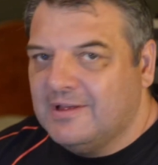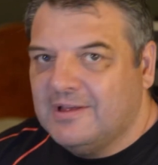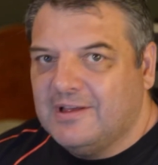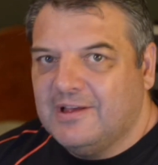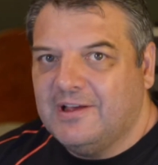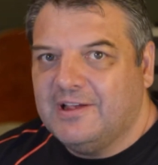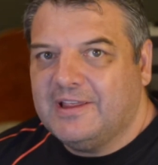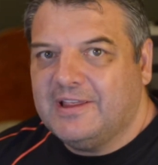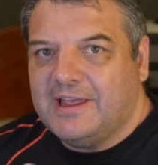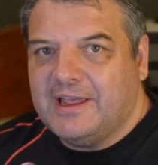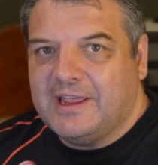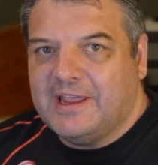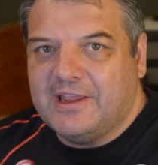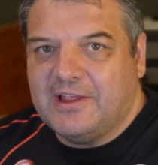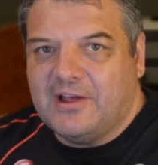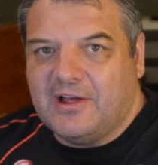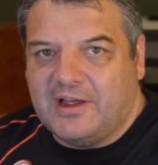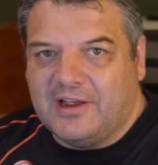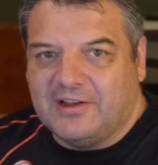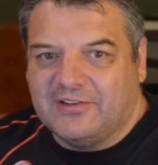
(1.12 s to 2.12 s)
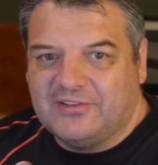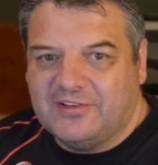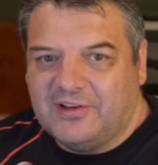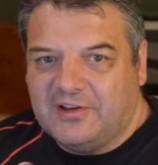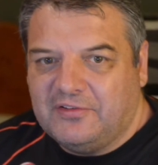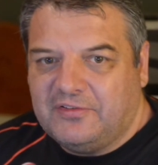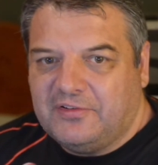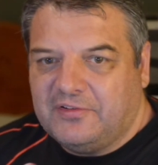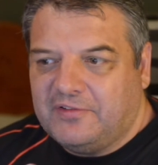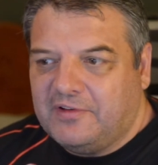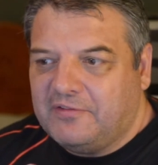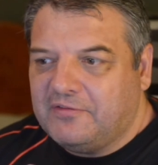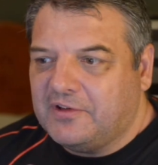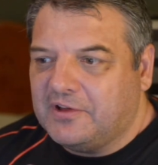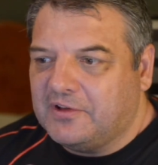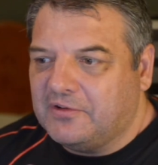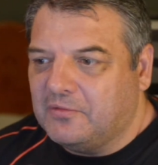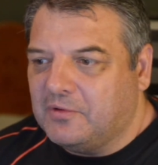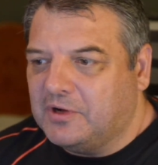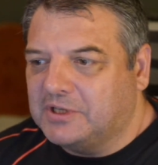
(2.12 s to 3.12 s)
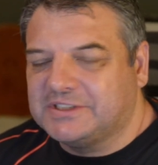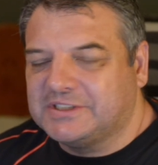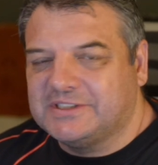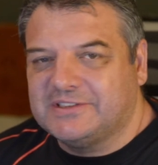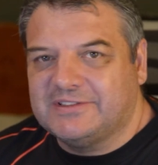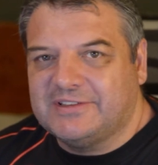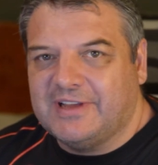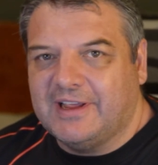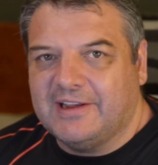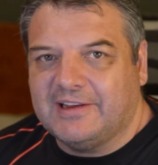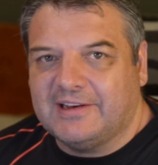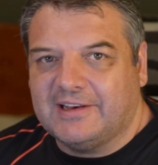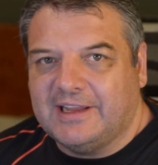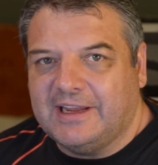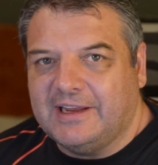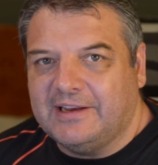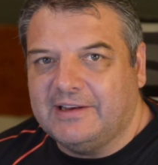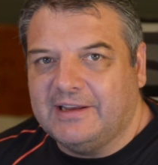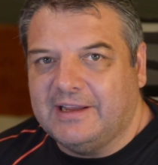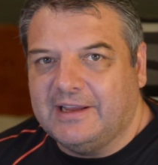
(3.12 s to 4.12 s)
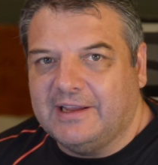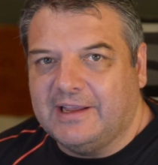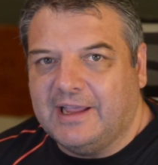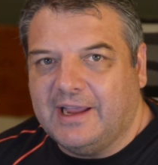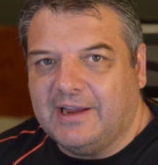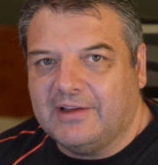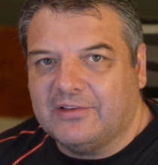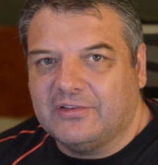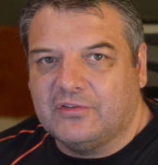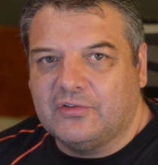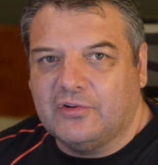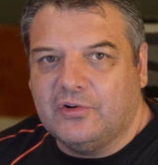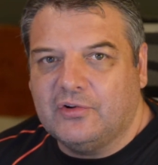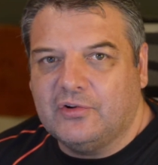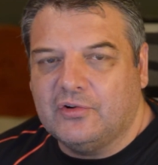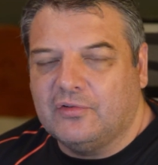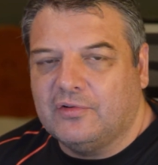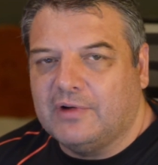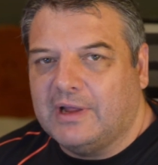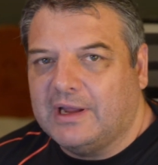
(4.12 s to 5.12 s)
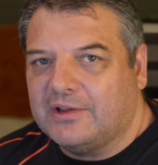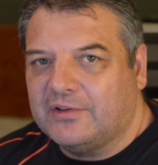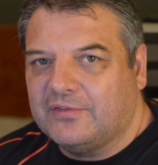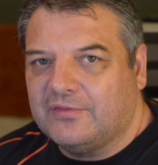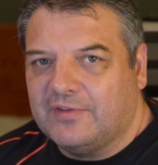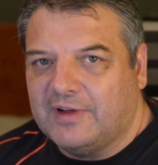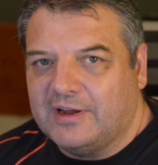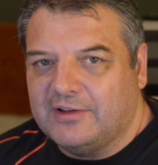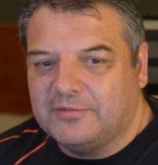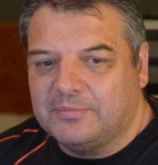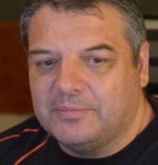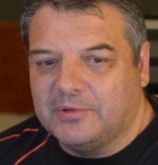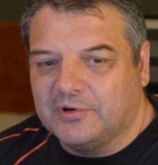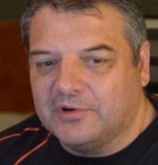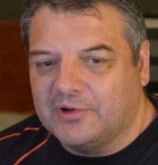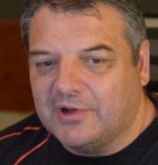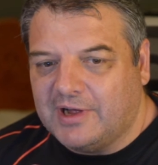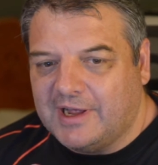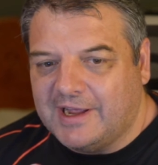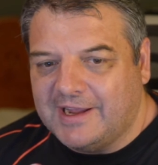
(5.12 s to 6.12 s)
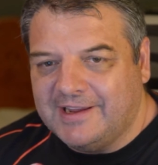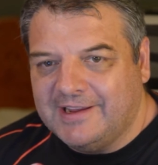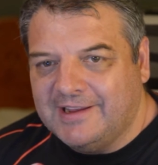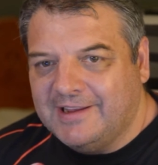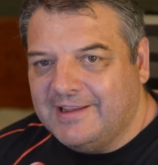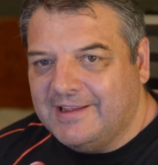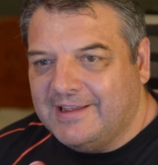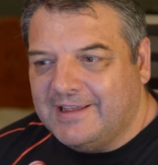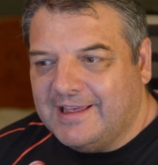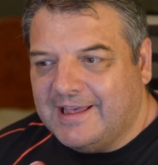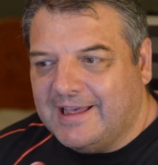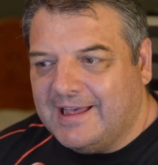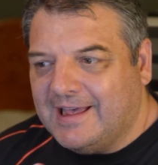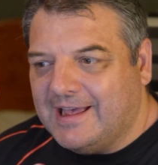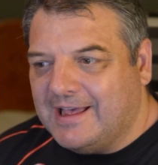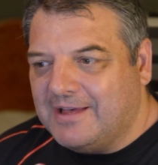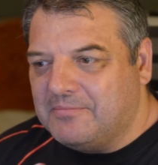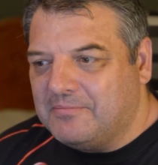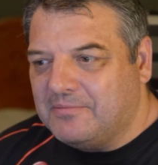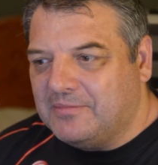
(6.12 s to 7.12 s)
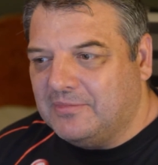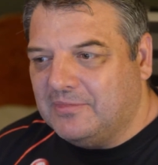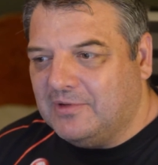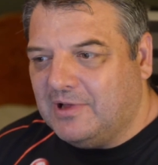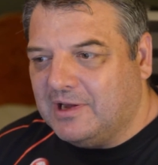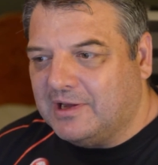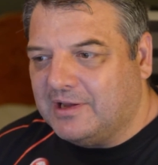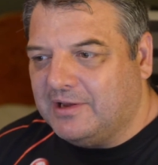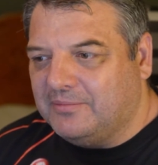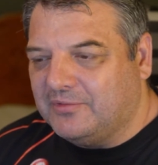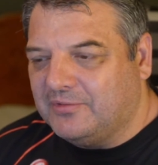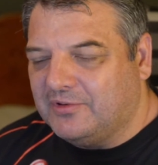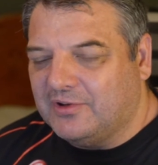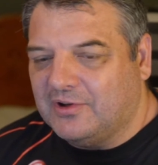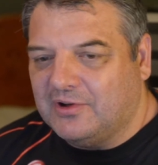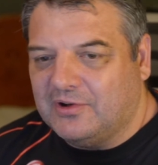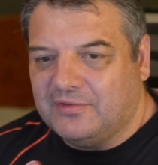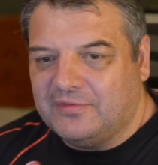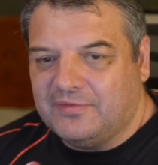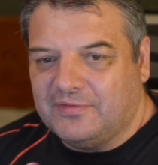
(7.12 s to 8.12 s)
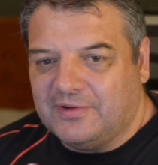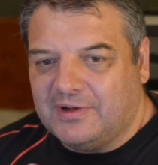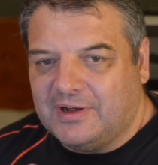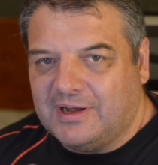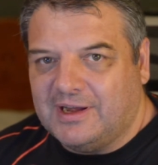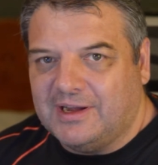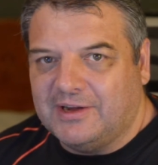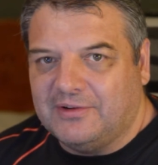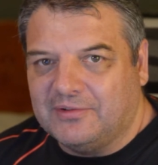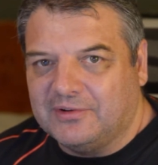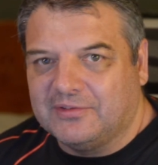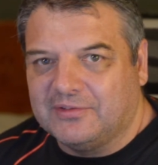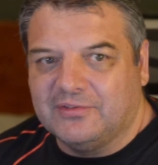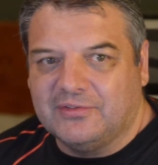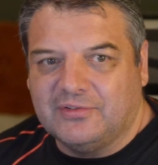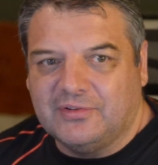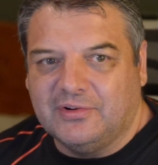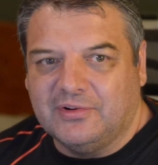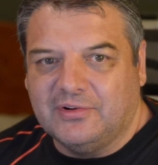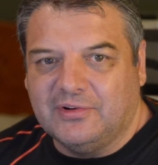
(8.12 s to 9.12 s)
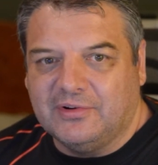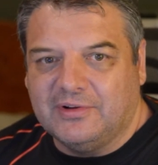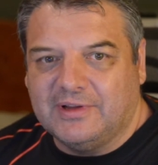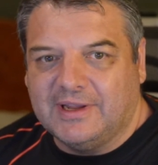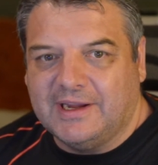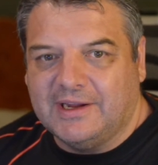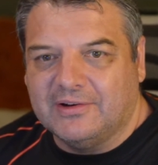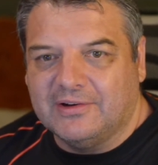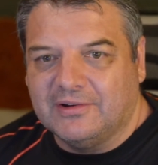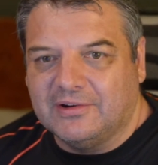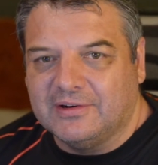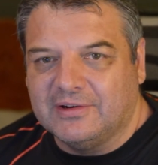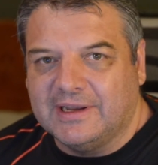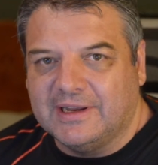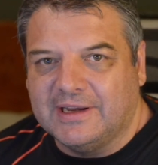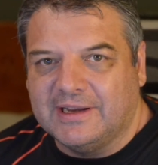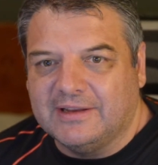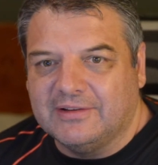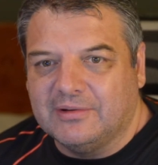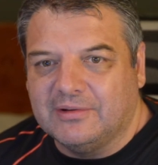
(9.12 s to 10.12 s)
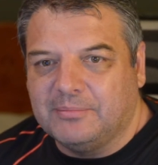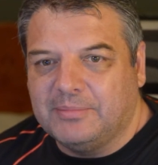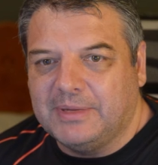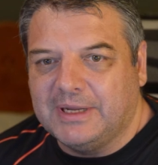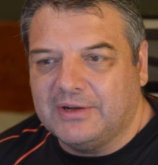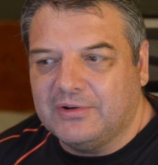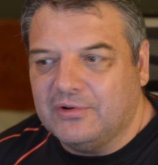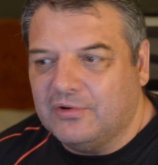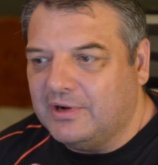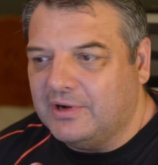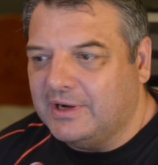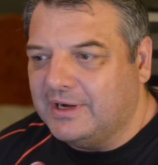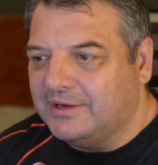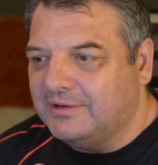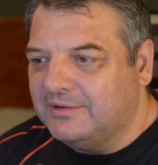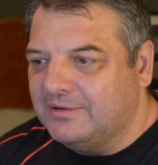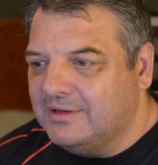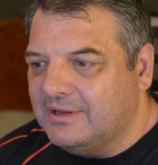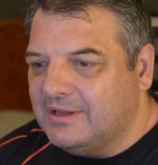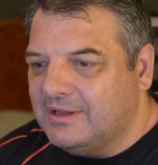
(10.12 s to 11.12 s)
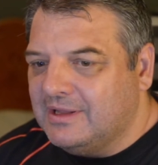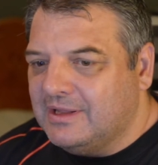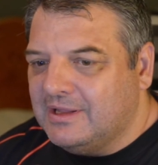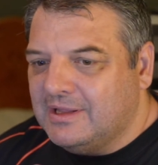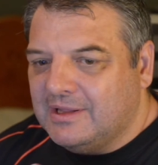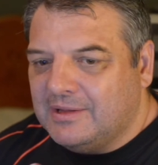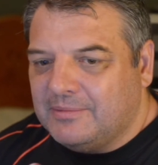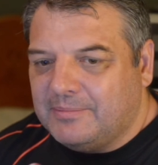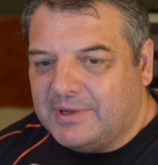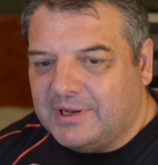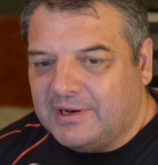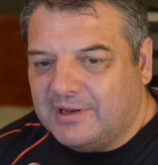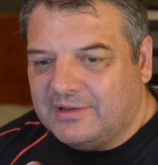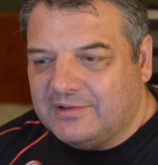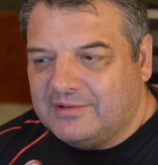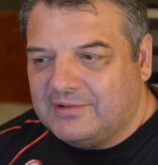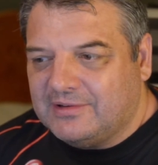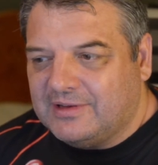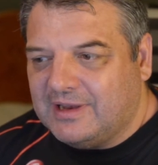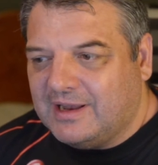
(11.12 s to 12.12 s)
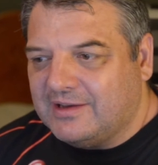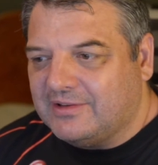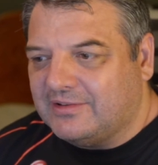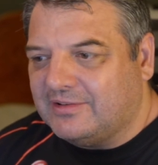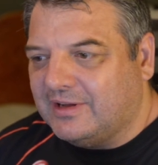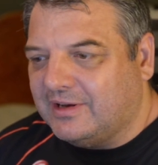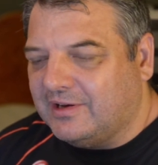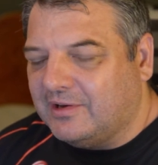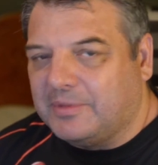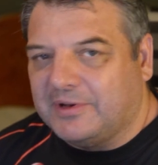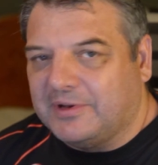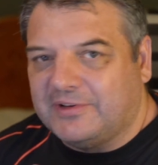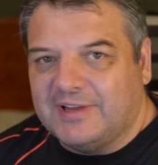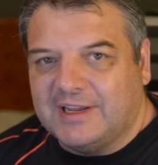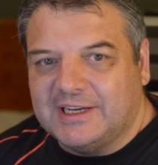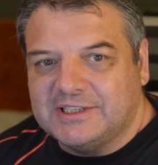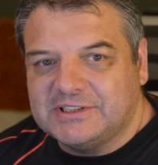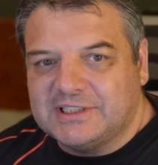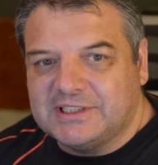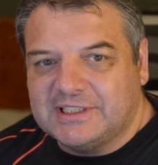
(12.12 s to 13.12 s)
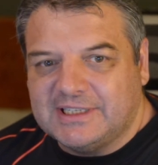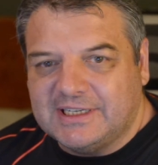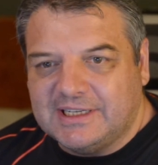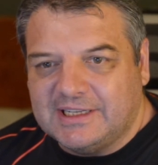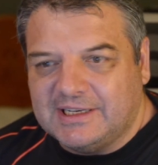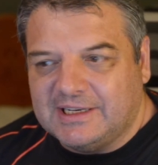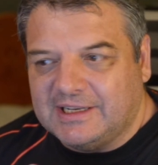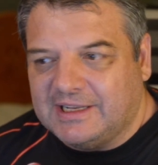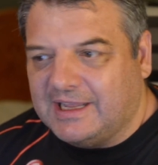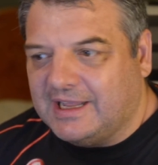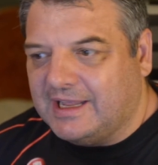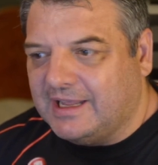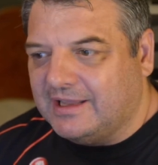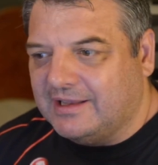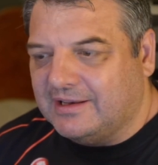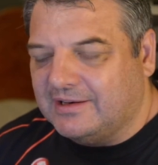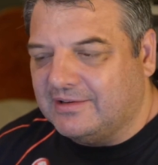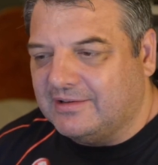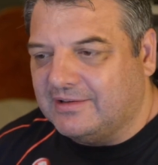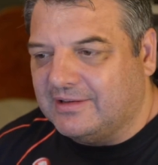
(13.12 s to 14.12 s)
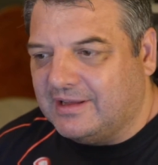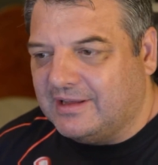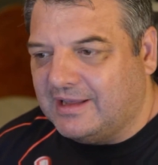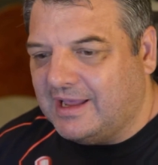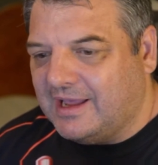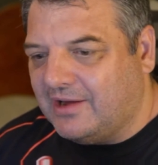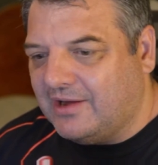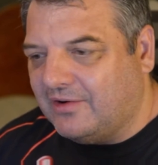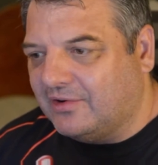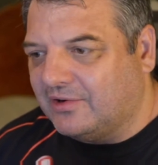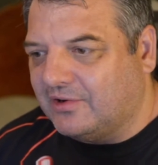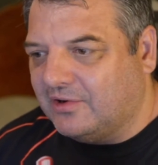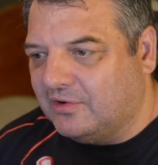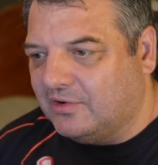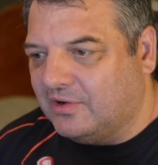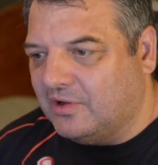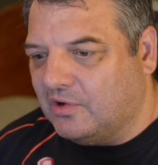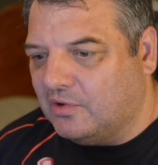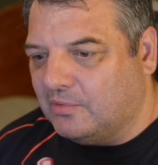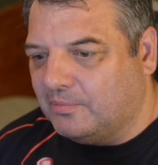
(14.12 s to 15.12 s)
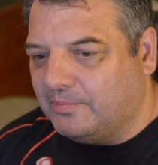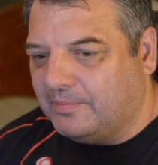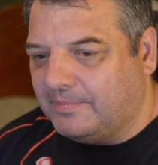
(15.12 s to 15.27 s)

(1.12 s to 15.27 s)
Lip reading: Okay, guys. So if you've ever watched Tech Lead, the ex-Google, ex-Facebook guy, like himself, I wasn't too keen on getting into Bitcoin, but I started seeing the potential in it and how it can help